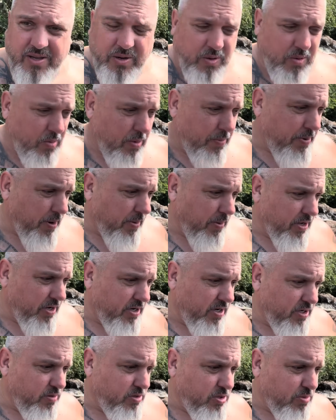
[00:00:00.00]
we're probably going
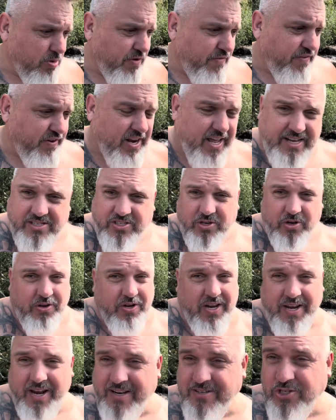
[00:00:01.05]
to do something for next Sunday.
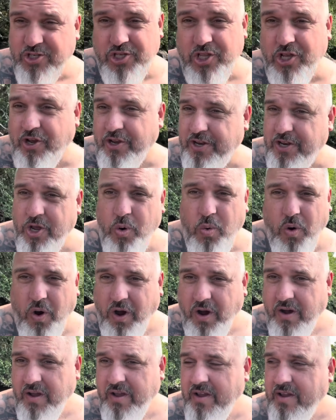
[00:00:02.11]
I just thought, you know what?
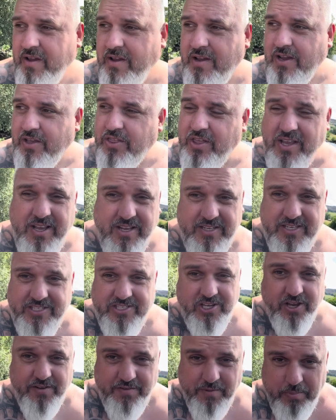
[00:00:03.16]
I think I
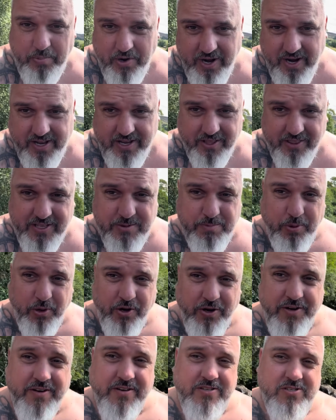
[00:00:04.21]
deserve a break at this
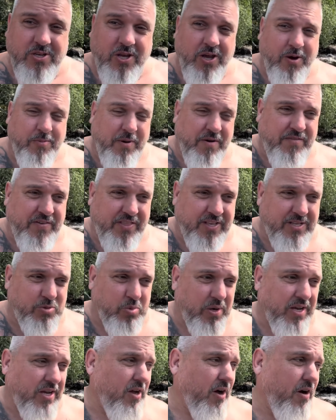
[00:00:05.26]
point, so I'm having this
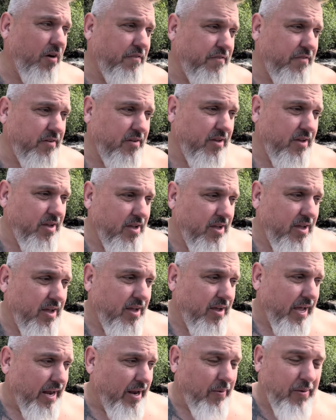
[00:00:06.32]
week off.
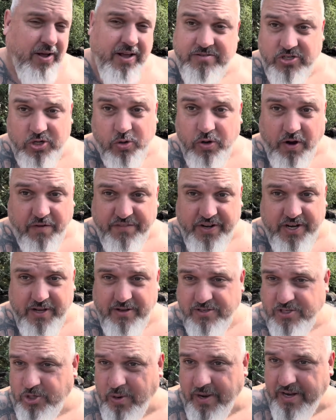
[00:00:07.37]
Anyway, I've still got
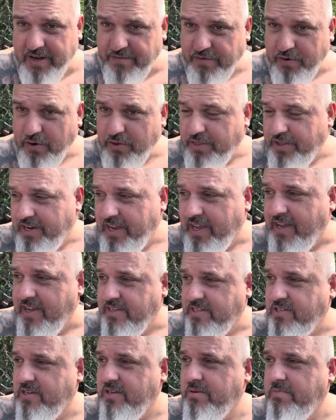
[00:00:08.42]
videos to edit for other
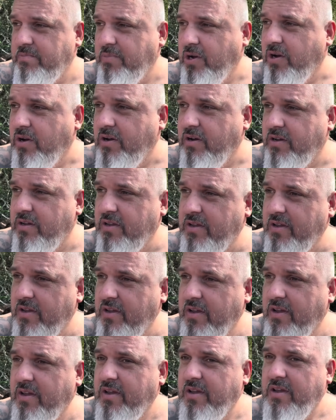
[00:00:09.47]
days, but
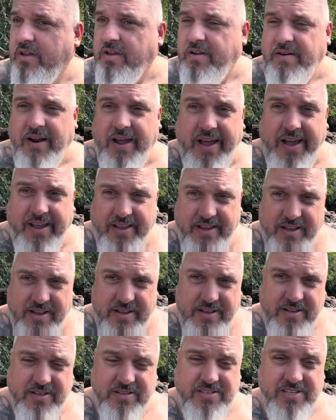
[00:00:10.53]
right,
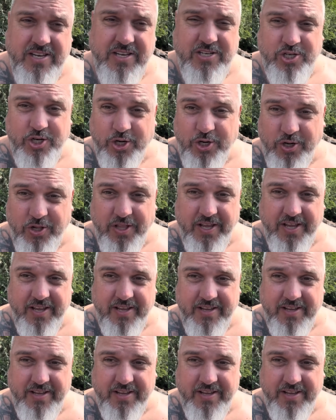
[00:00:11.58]
I'll see you shortly.